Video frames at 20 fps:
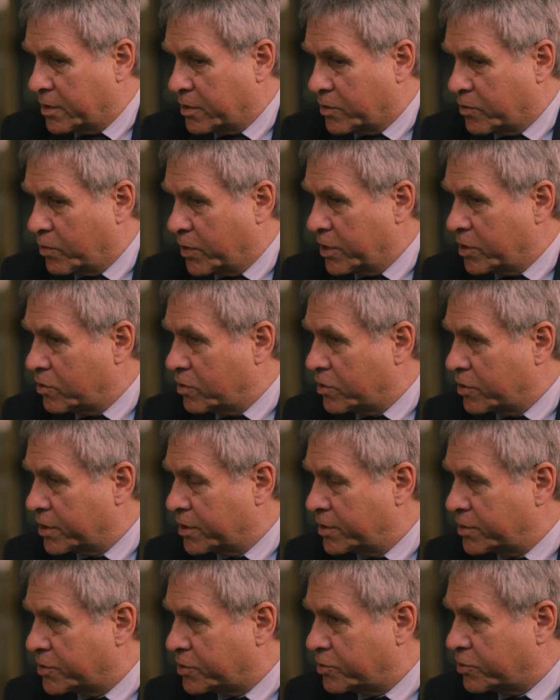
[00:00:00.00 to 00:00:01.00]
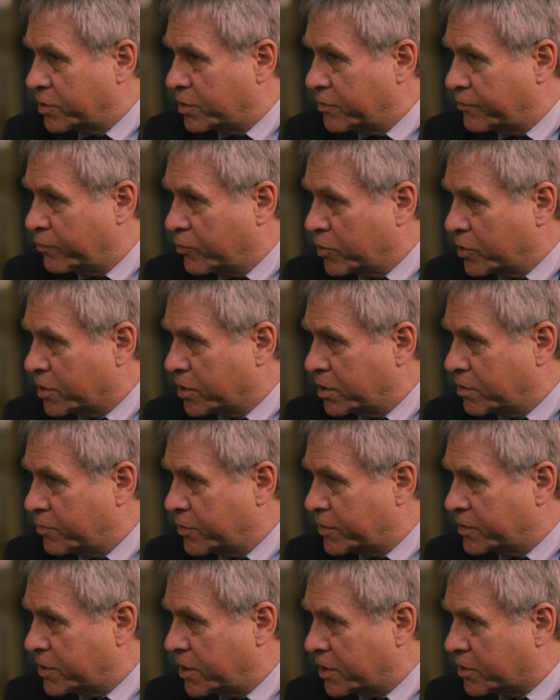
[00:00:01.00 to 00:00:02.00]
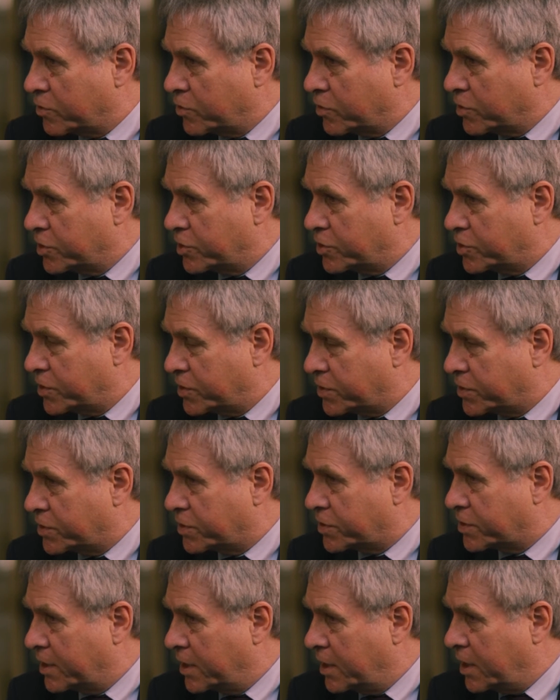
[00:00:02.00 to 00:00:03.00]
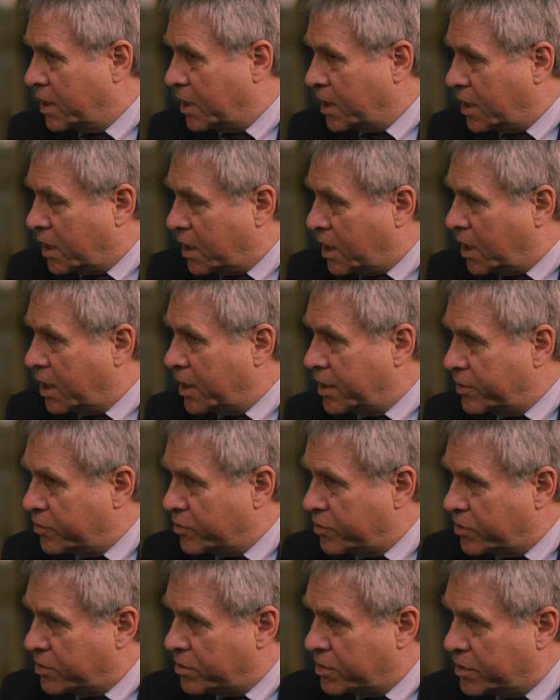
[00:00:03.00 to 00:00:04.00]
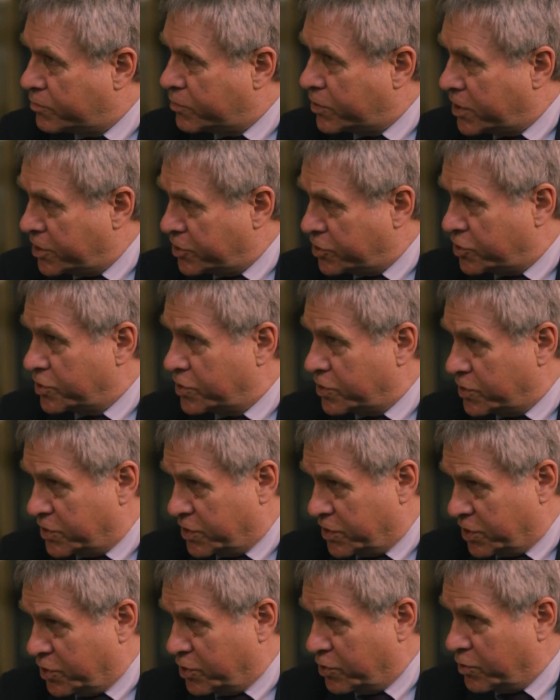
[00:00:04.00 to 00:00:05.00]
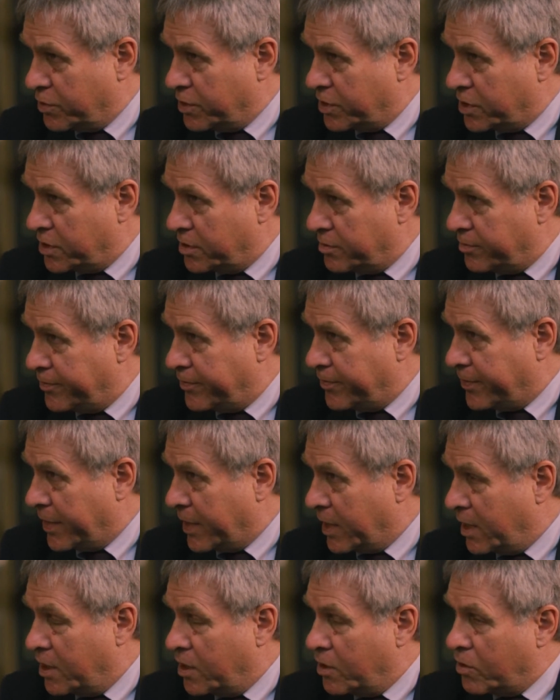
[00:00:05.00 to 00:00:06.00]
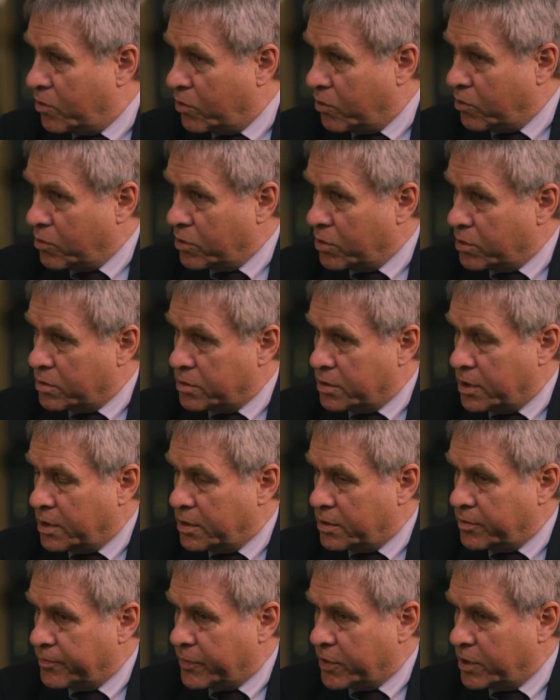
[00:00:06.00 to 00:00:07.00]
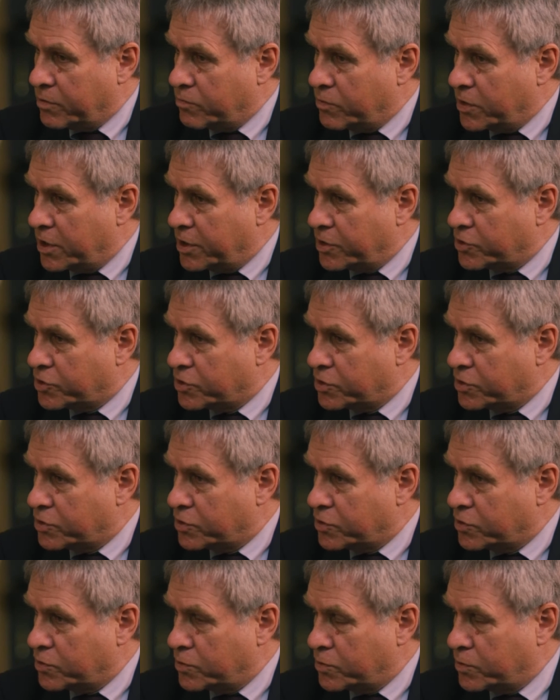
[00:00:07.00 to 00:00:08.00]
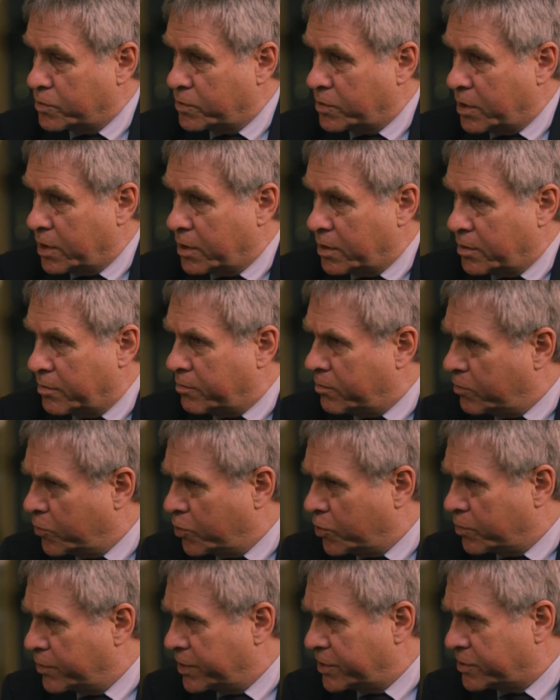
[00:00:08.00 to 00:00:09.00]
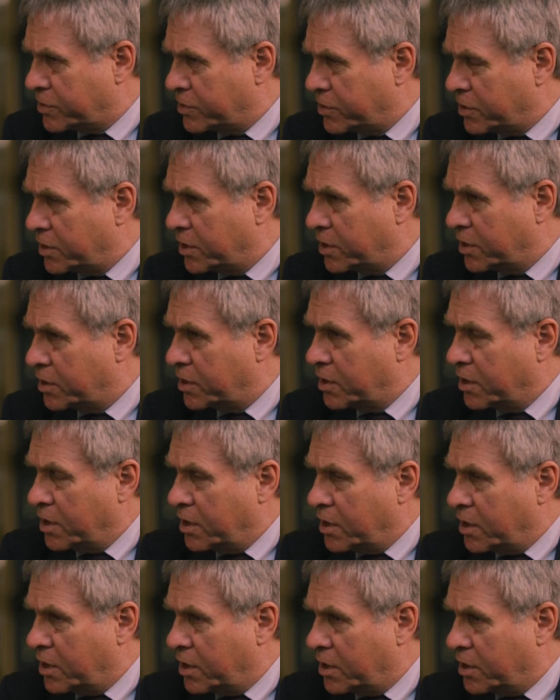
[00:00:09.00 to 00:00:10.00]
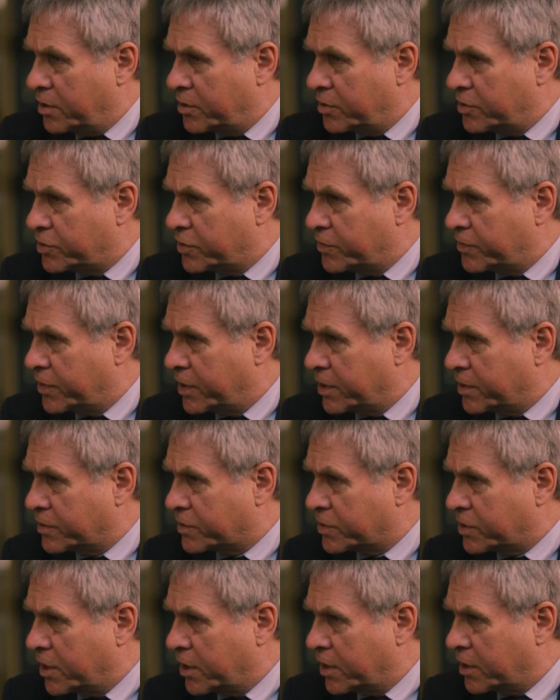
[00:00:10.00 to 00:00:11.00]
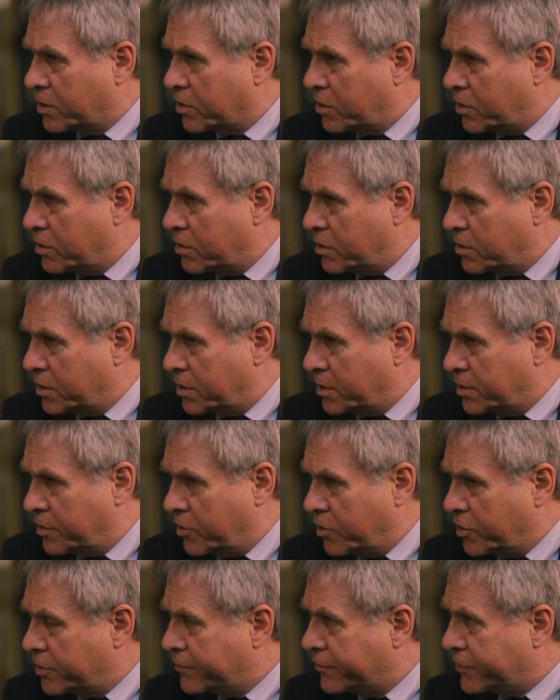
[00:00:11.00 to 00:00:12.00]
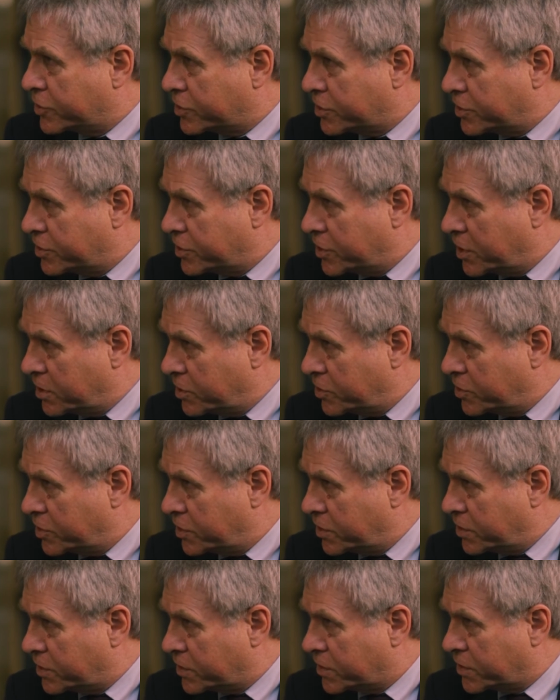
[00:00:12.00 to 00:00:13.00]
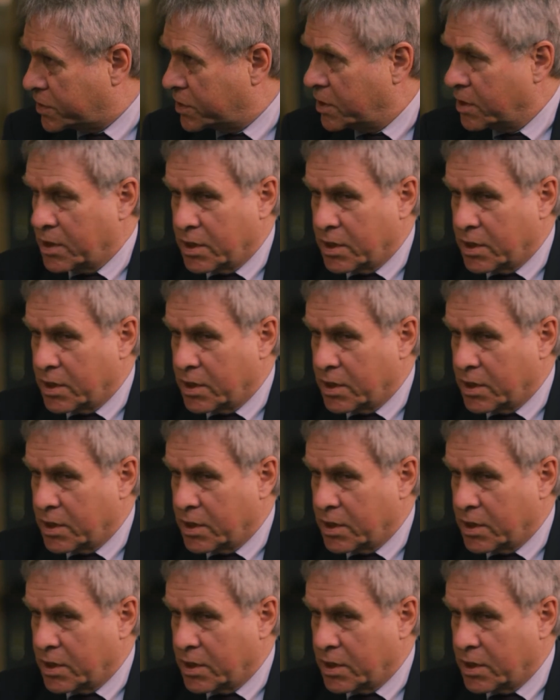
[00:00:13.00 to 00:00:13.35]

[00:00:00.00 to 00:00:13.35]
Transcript: quite a long history of working with technologists, either in relation to security or in relation to more recently to things like artificial intelligence,